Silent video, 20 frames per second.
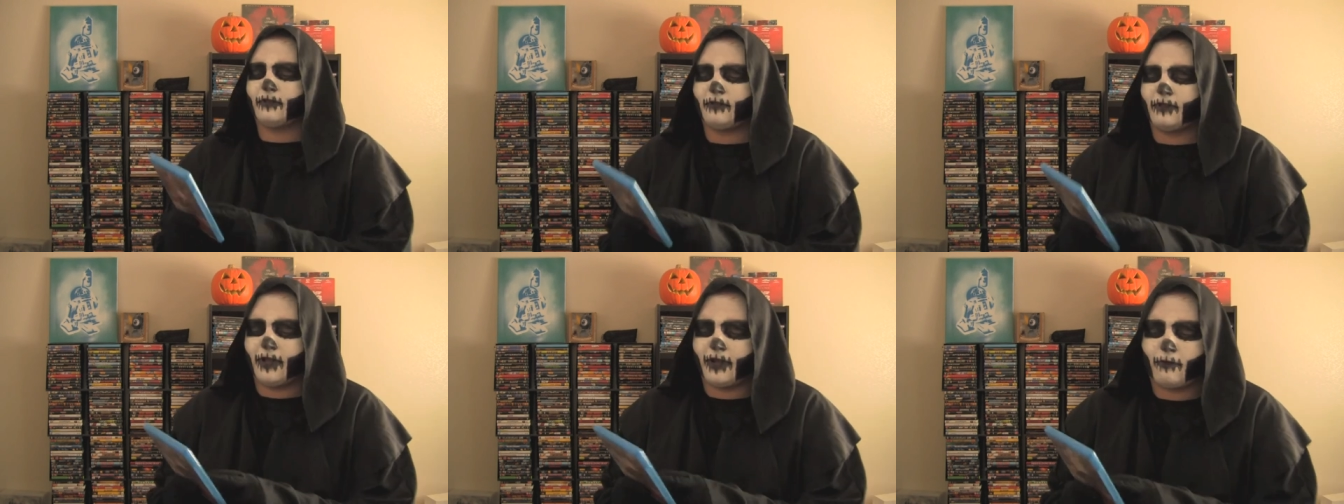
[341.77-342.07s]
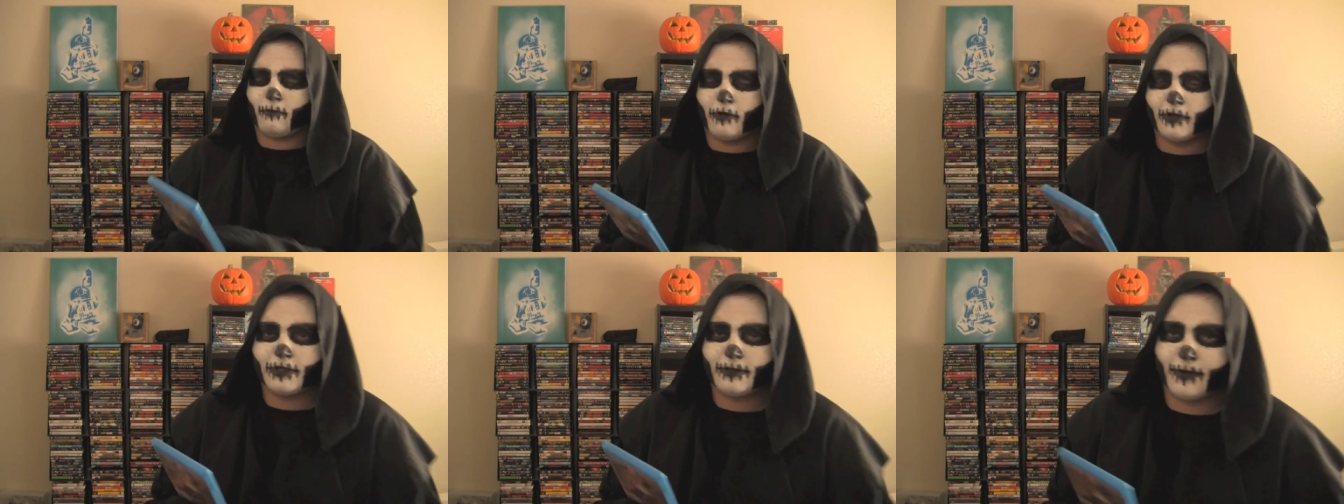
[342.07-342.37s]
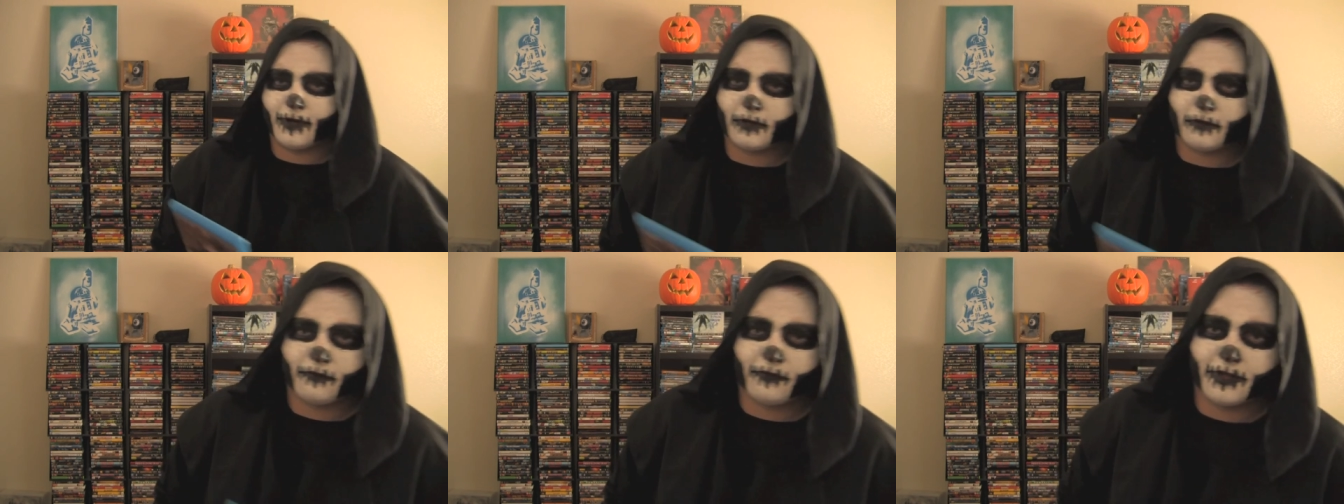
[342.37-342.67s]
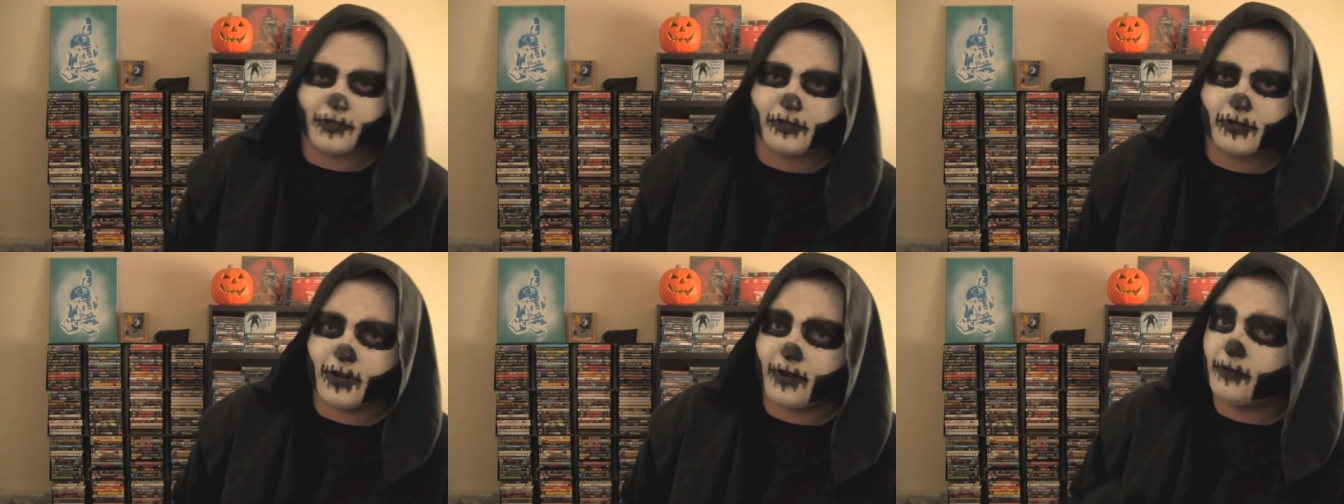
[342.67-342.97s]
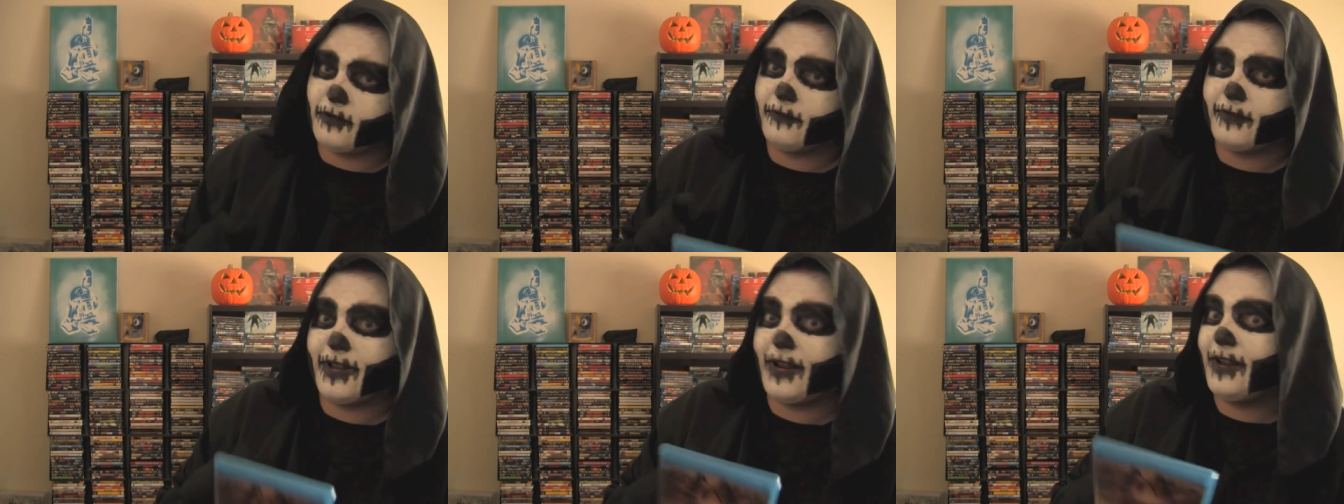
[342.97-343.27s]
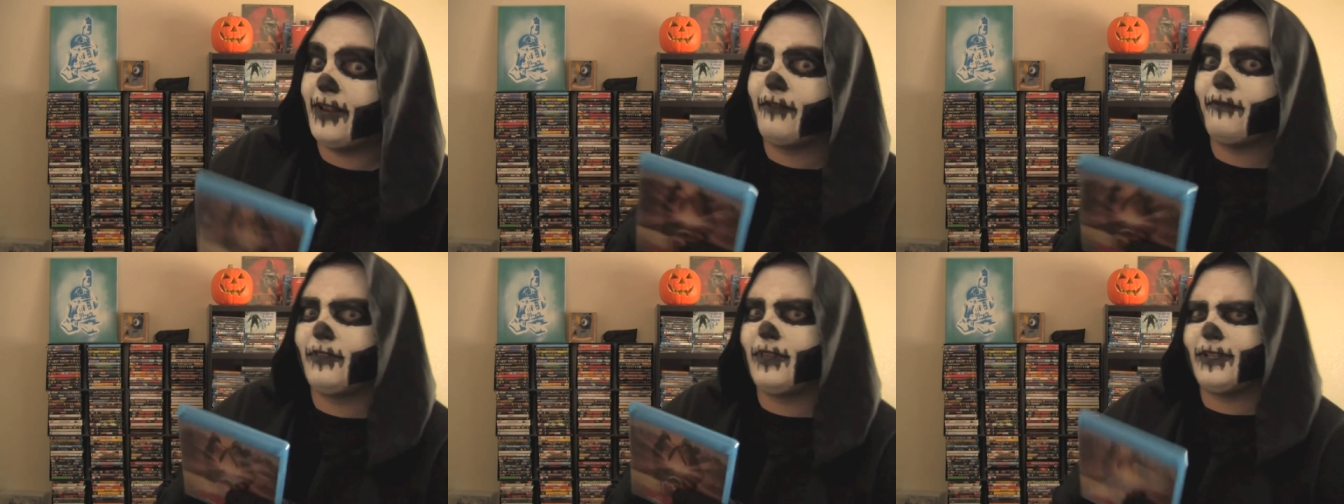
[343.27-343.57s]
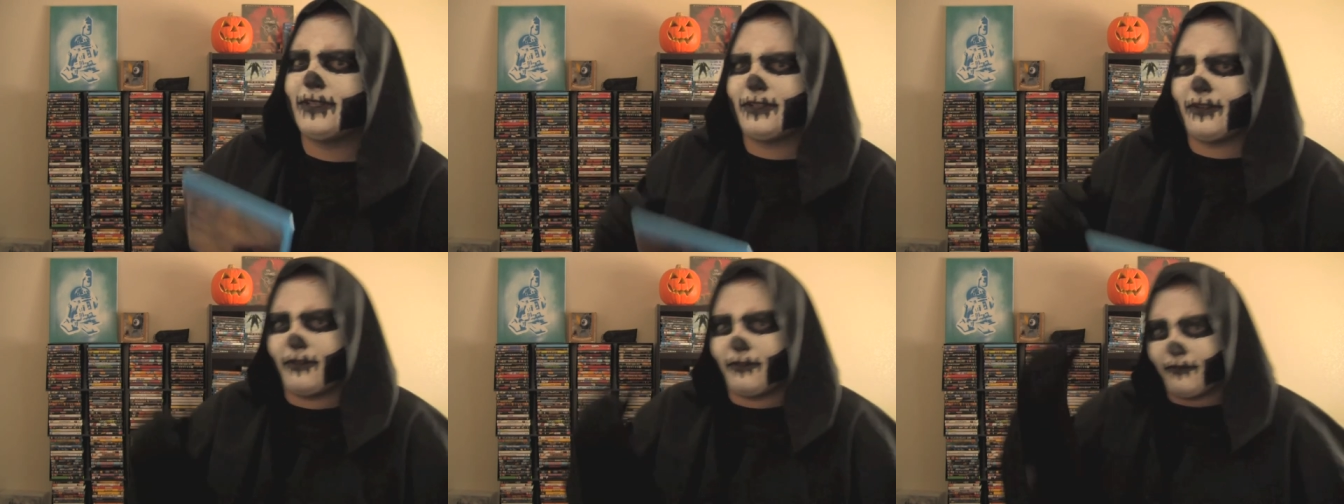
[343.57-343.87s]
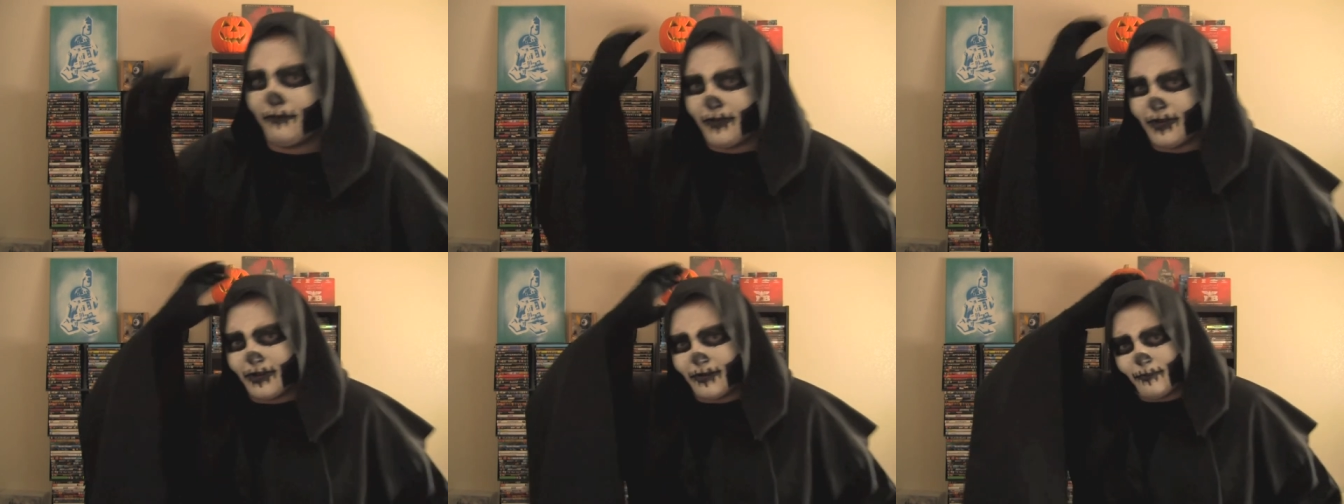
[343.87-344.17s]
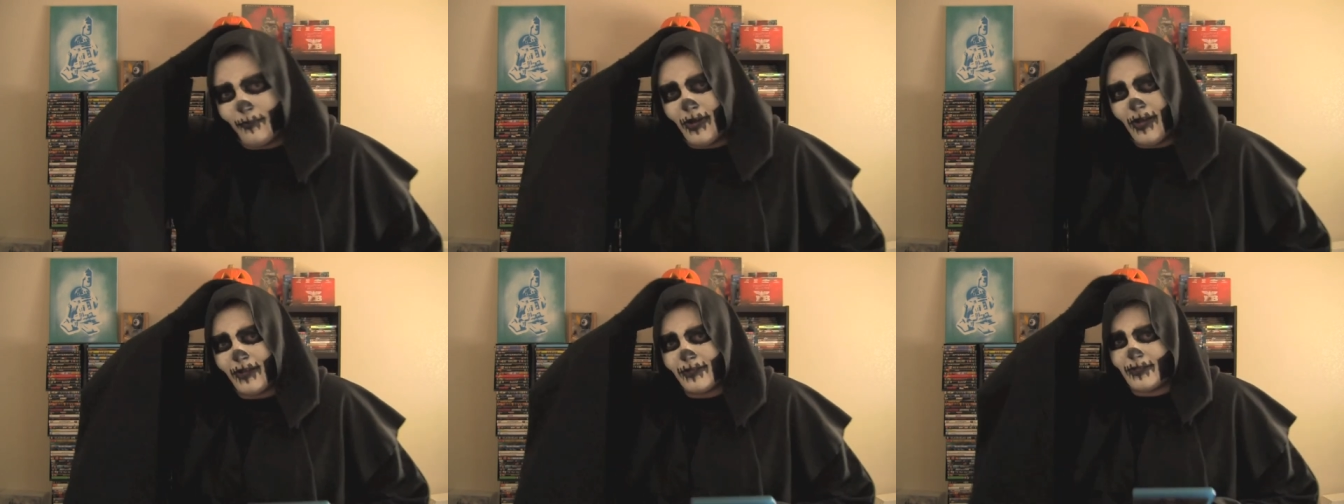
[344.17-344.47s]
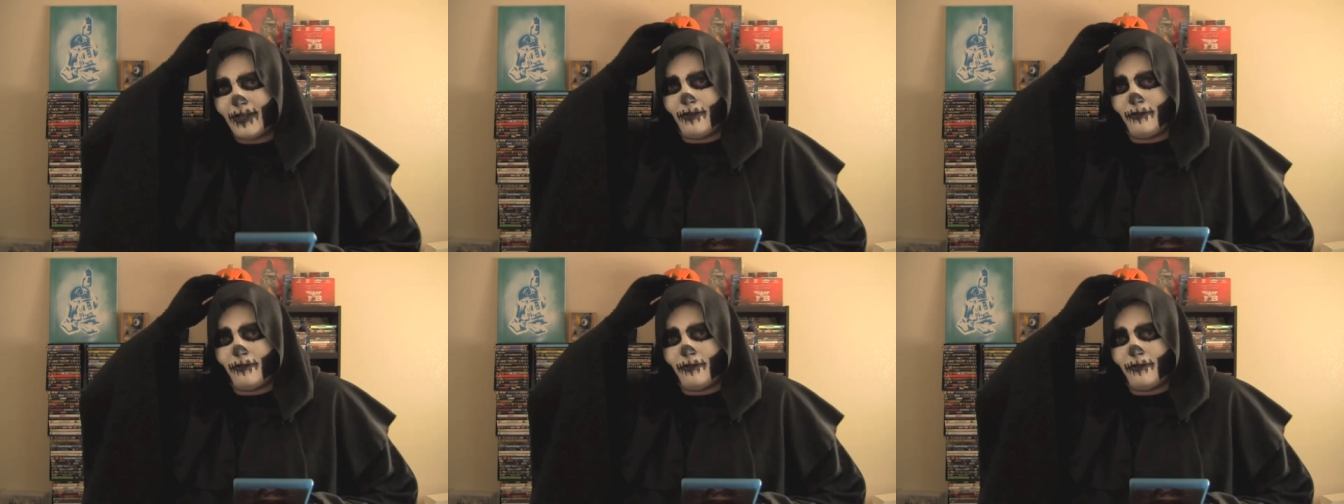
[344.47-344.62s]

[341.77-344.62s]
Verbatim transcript: Like, one special feature I know they ain't even listed on the fucking box.